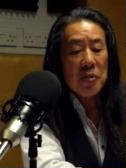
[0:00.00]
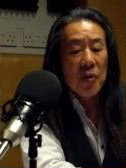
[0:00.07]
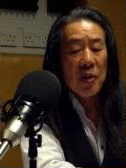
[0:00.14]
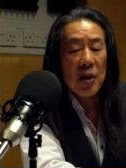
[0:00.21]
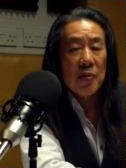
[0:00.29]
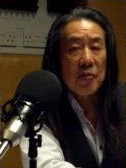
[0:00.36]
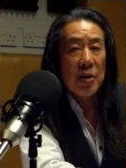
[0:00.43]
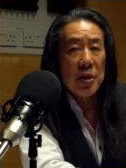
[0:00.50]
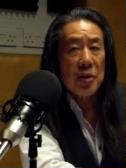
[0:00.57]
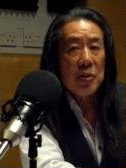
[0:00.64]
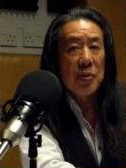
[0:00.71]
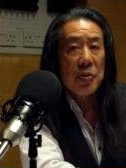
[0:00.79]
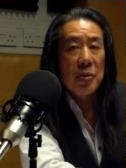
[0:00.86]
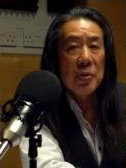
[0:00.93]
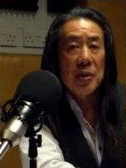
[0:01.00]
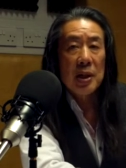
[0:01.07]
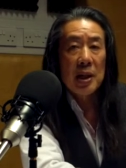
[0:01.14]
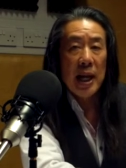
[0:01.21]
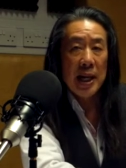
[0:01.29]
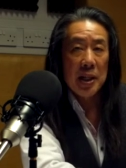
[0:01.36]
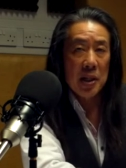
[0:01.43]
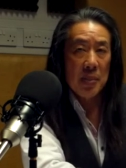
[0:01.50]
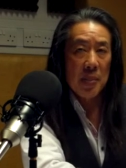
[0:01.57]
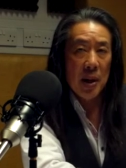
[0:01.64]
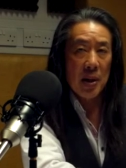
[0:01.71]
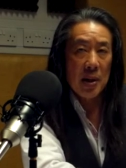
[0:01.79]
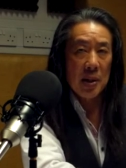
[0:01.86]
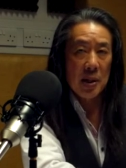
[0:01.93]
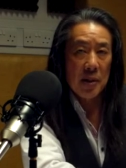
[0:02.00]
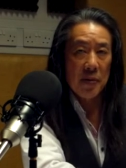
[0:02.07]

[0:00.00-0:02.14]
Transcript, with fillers: very, very true in Latin America,